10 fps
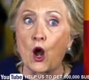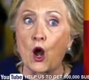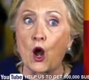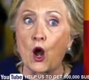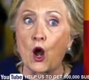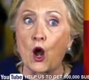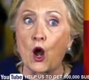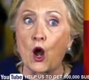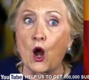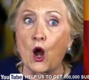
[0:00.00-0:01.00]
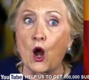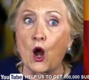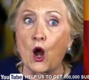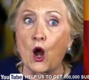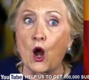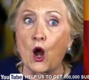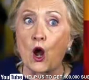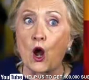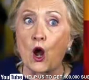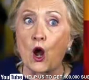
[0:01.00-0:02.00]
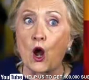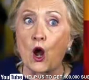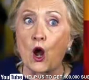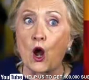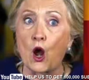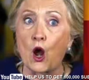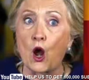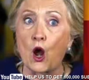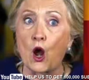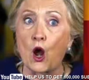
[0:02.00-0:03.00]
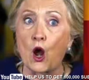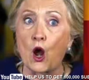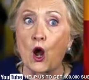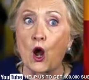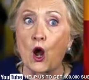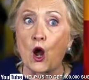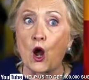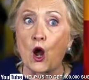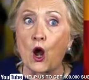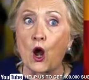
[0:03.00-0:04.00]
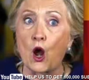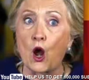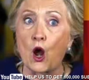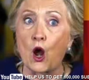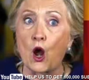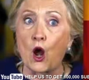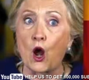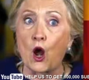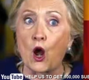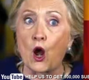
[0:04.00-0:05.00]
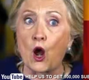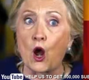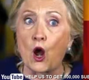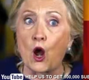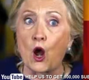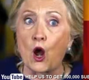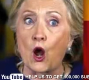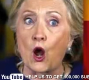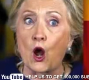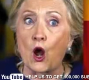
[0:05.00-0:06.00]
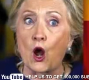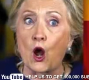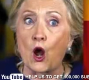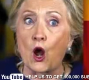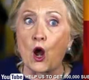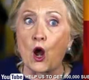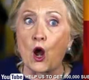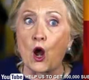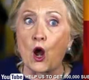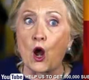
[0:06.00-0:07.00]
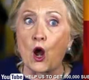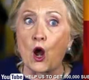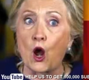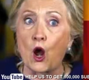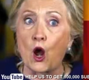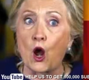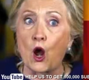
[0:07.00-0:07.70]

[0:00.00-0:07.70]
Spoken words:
(no lip movement)